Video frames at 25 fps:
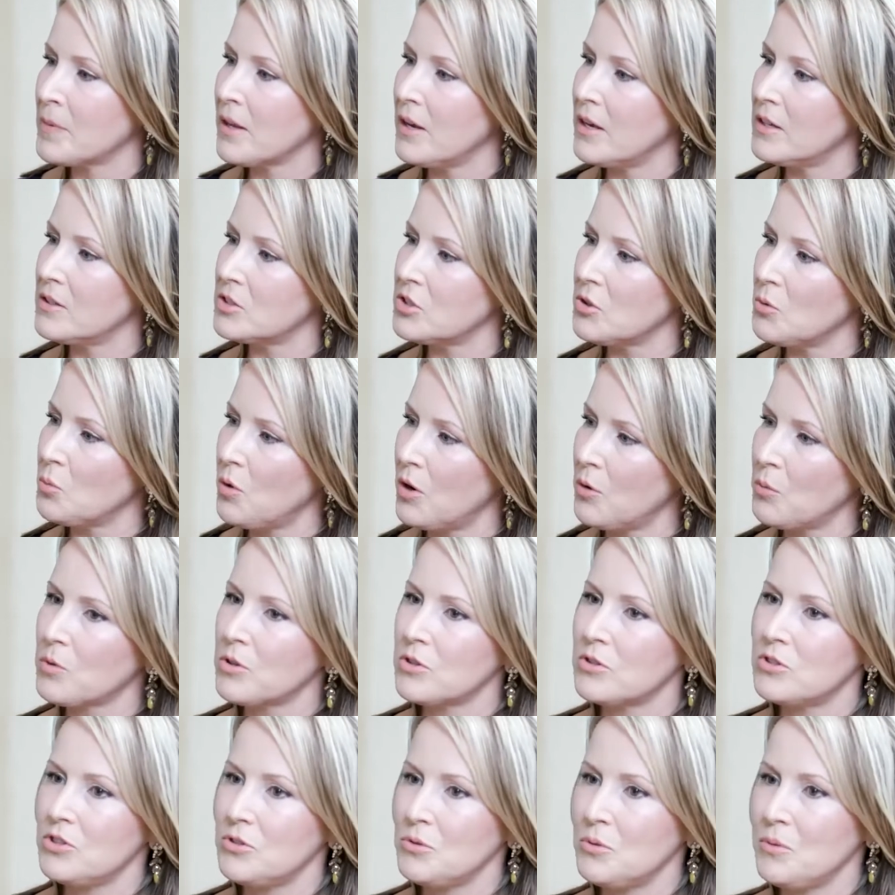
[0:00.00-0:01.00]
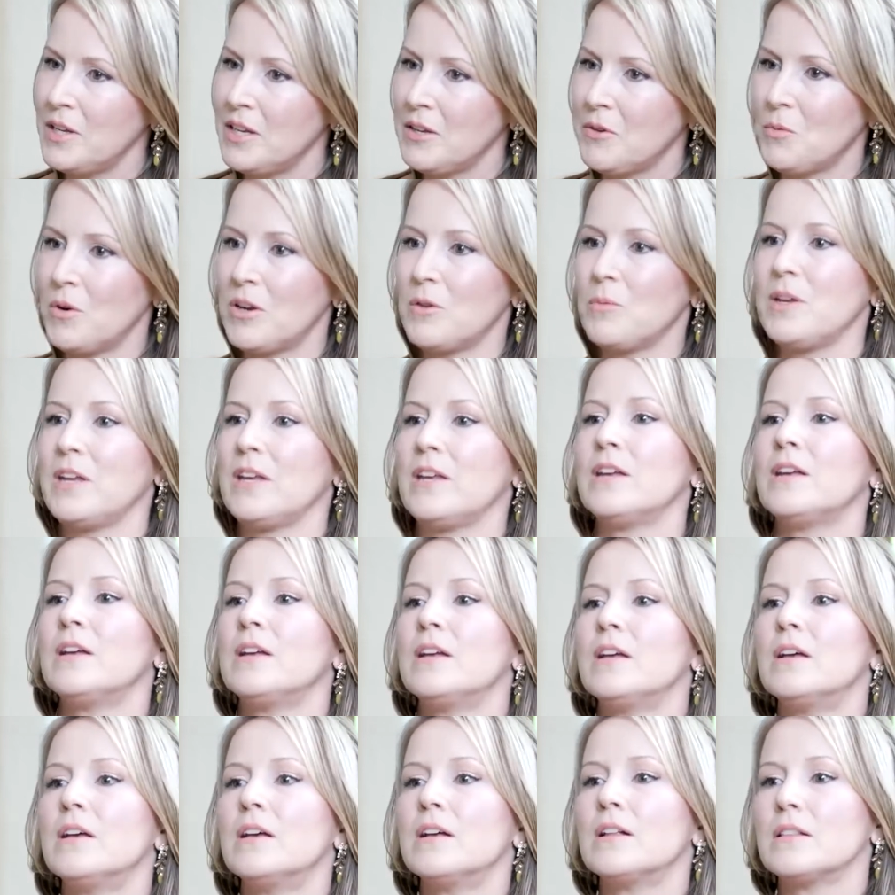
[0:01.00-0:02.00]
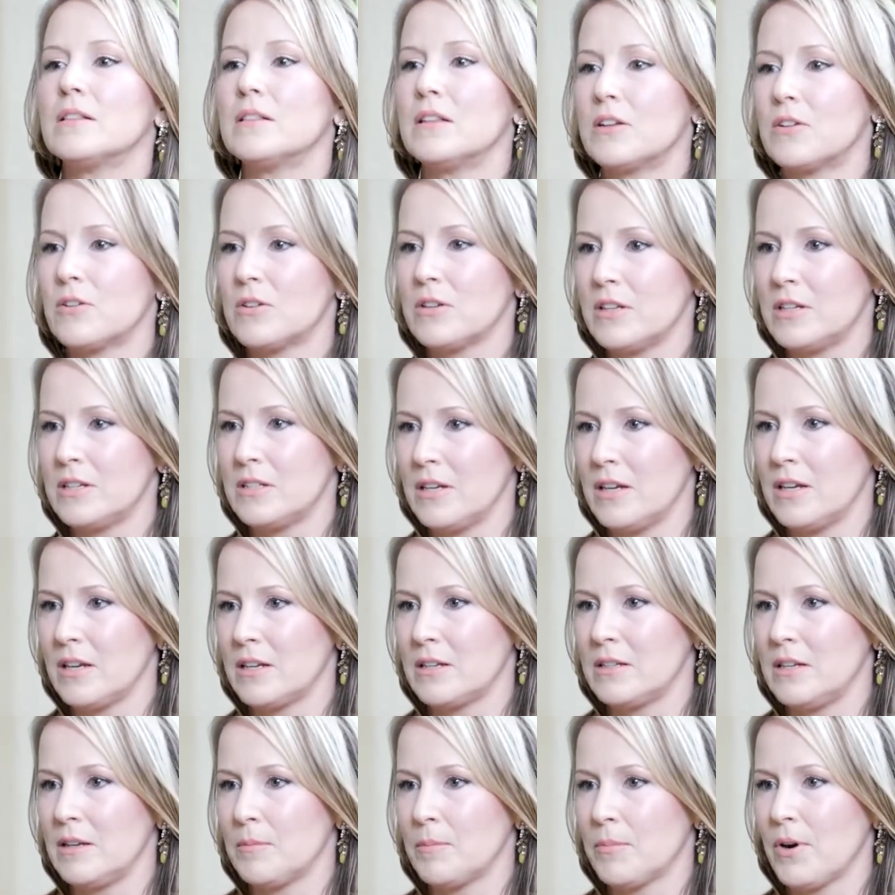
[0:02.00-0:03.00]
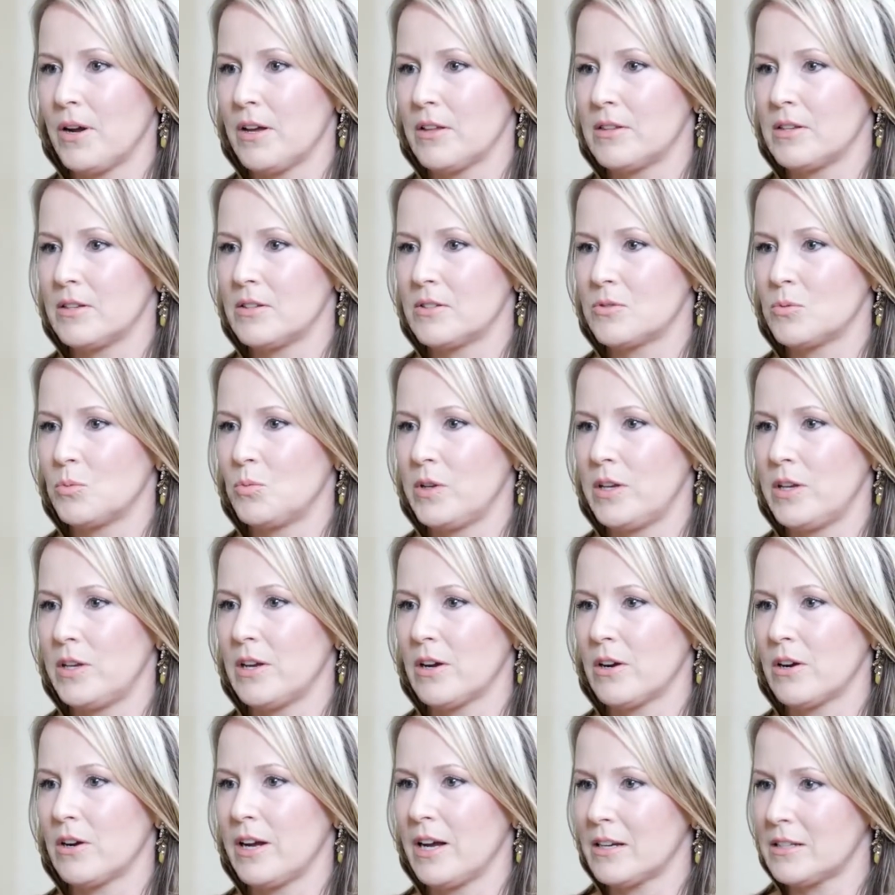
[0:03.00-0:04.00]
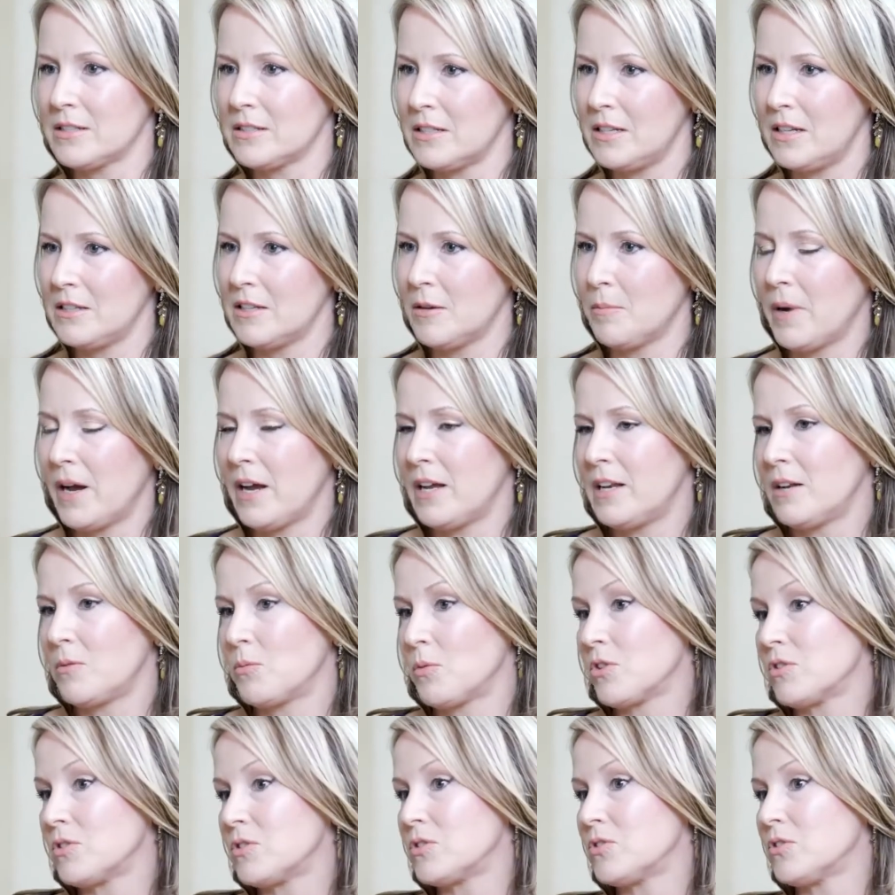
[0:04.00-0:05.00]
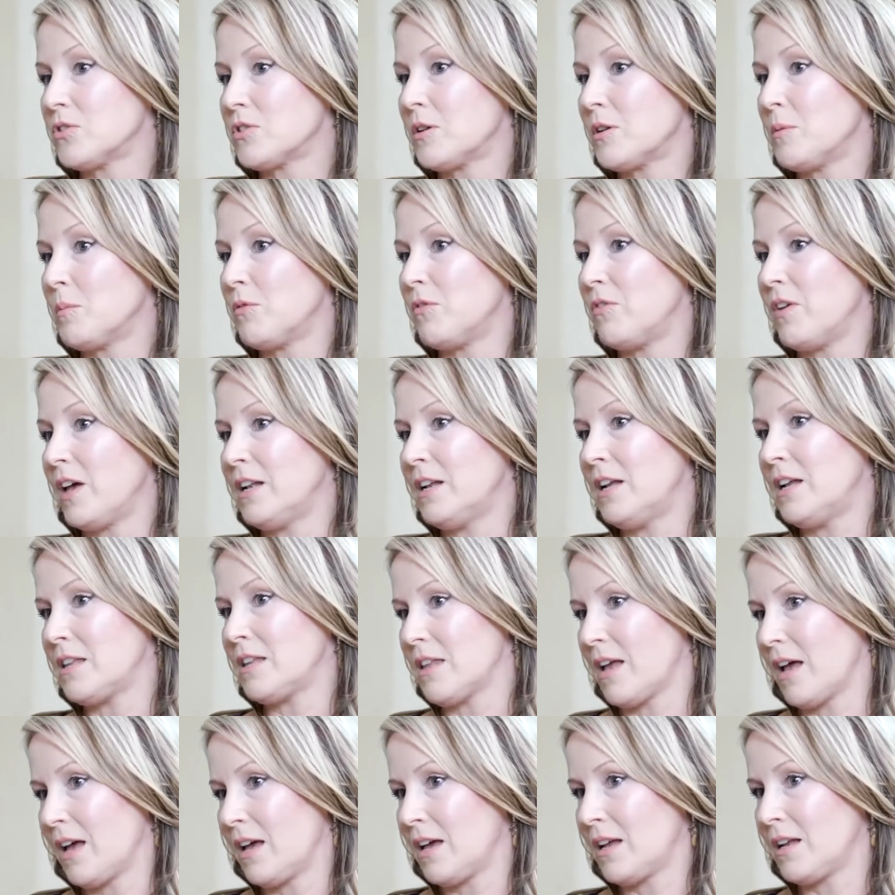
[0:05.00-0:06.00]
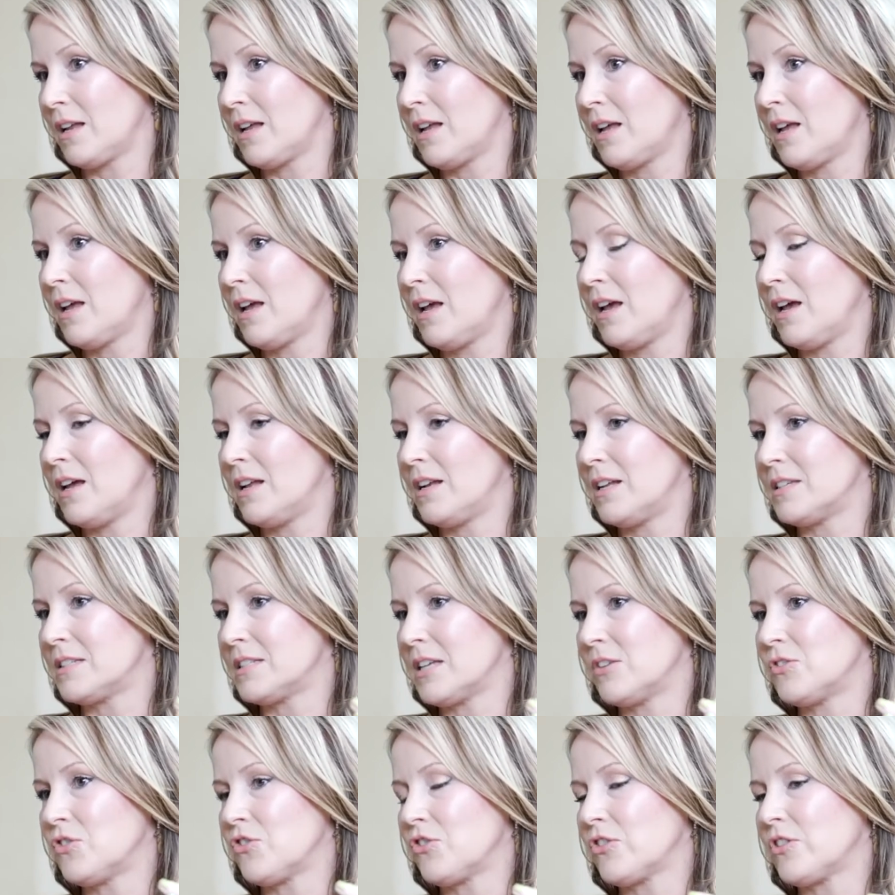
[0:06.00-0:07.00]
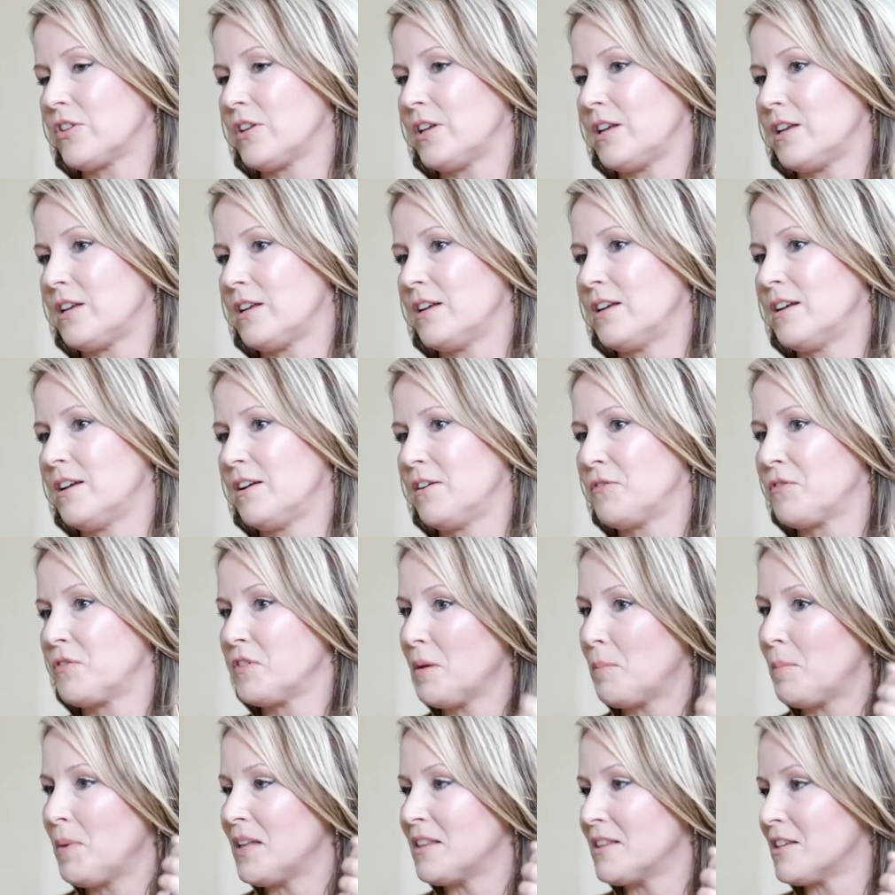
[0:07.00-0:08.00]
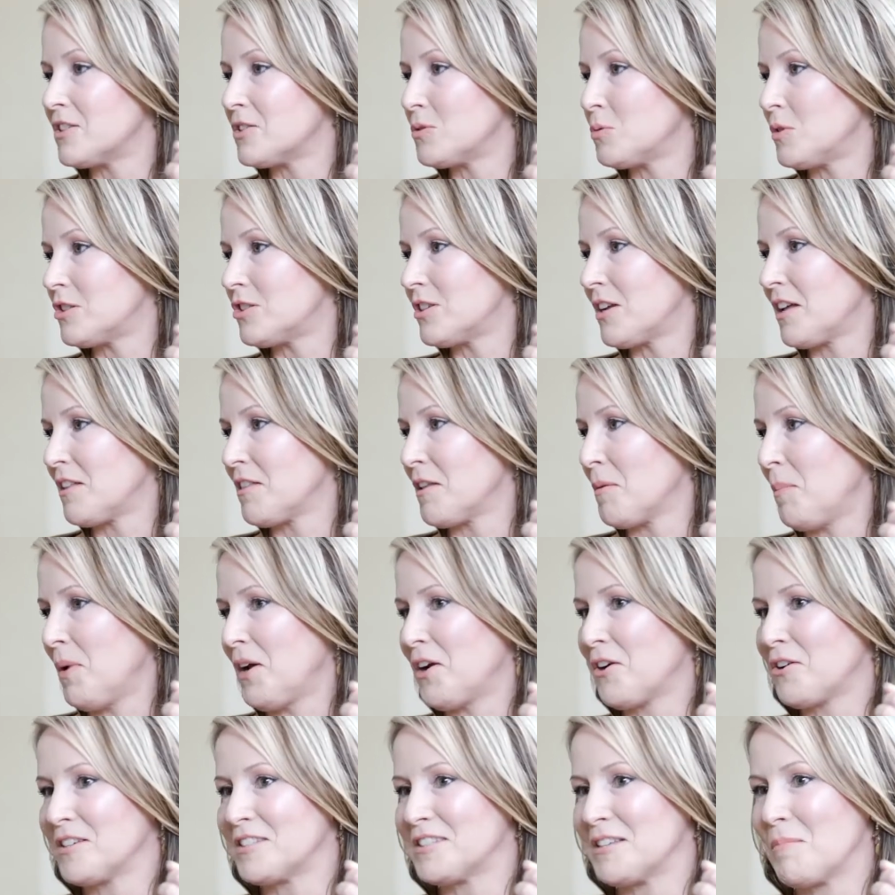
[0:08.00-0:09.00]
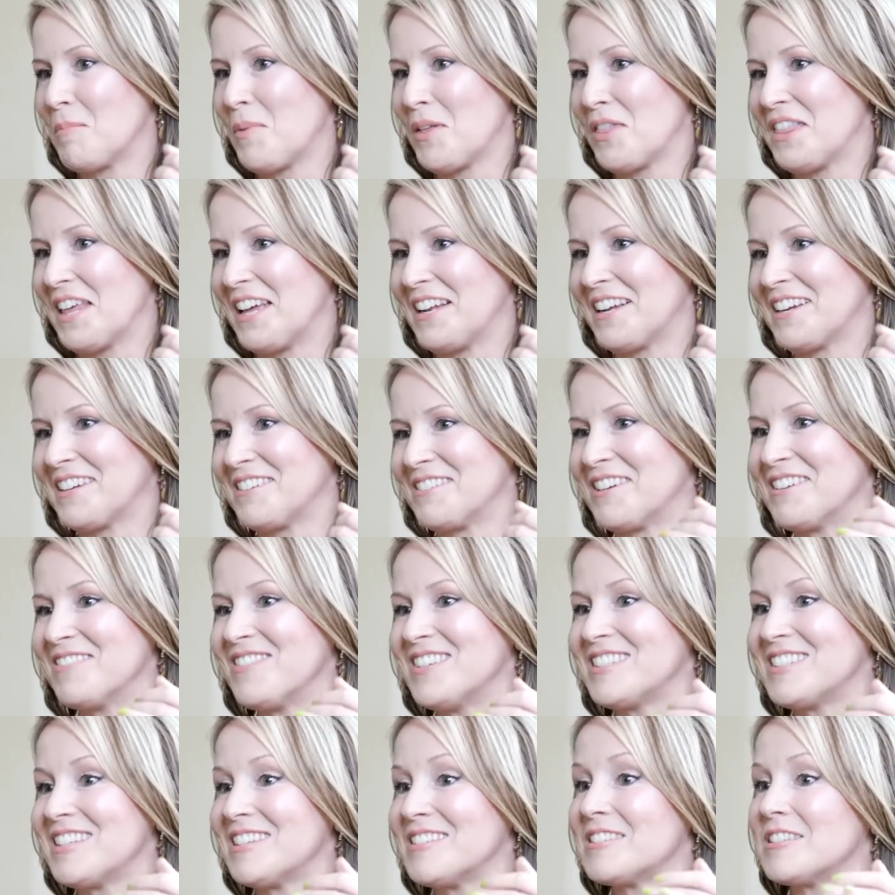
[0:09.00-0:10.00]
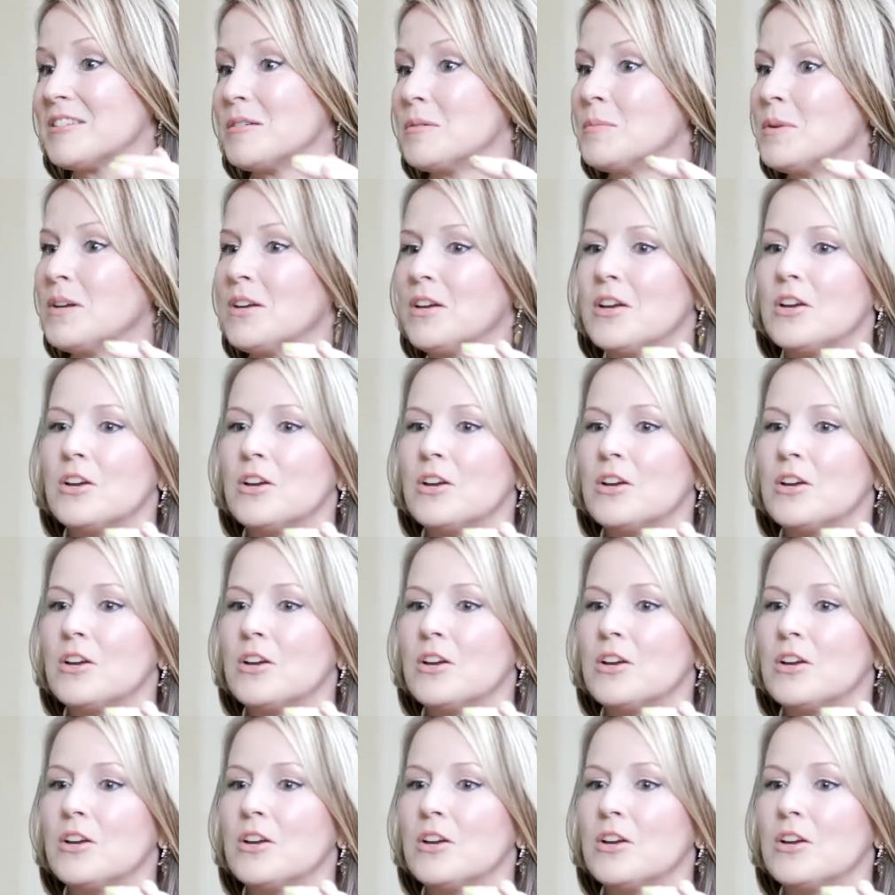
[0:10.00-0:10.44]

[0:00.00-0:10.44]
And so what we're doing when we literally take a deep breath is we are exiting the mind and we're circumventing that and essentially flipping the switch on the parasympathetic nervous system,